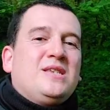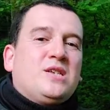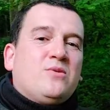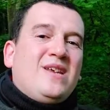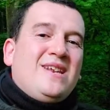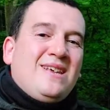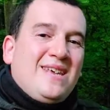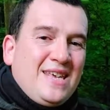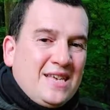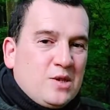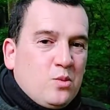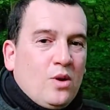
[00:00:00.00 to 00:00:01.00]
the screen
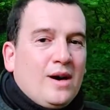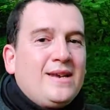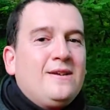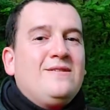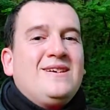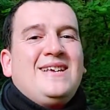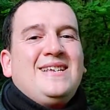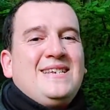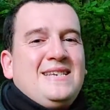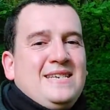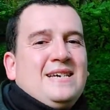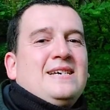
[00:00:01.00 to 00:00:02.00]
is wider,
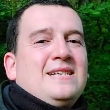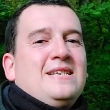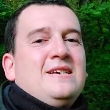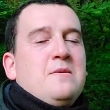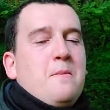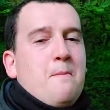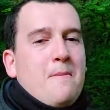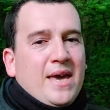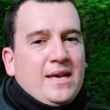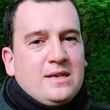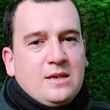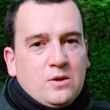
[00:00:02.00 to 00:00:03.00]
it does
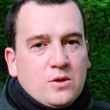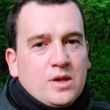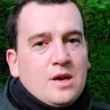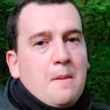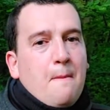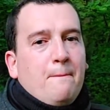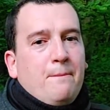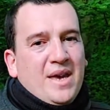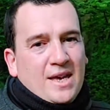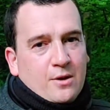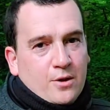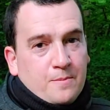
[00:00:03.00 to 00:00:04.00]
make it look
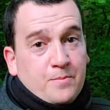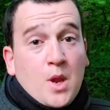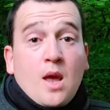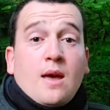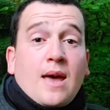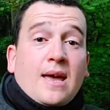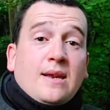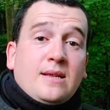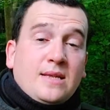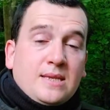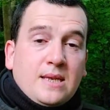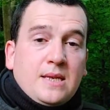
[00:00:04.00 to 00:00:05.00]
bigger
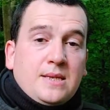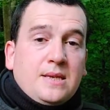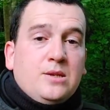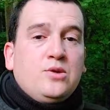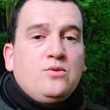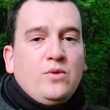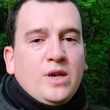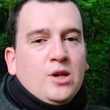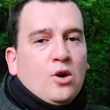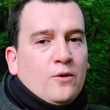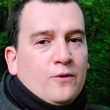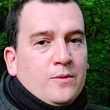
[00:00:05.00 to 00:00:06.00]
and it's easier to
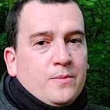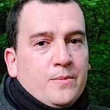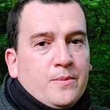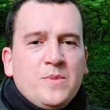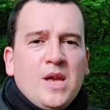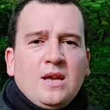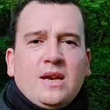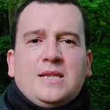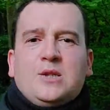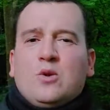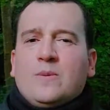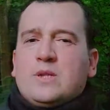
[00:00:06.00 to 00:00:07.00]
read off
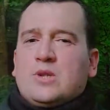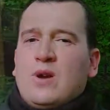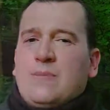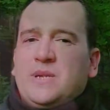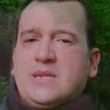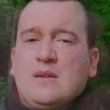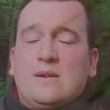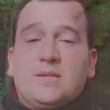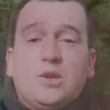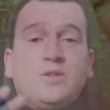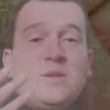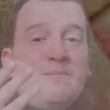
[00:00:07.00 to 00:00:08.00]
Let's talk about strap design. So on the